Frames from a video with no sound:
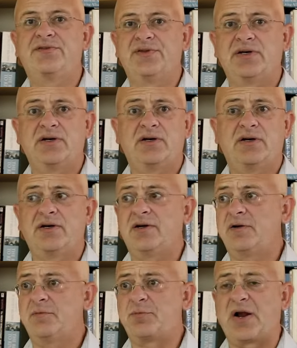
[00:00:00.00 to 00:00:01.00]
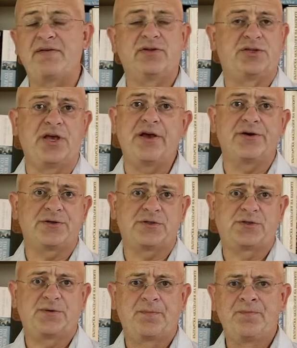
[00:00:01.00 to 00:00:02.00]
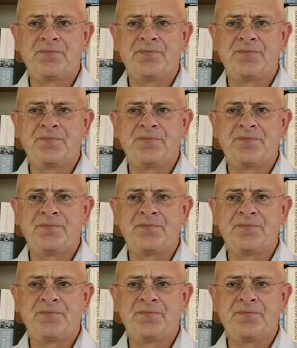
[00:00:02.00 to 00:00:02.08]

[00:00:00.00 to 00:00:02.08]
the privateers.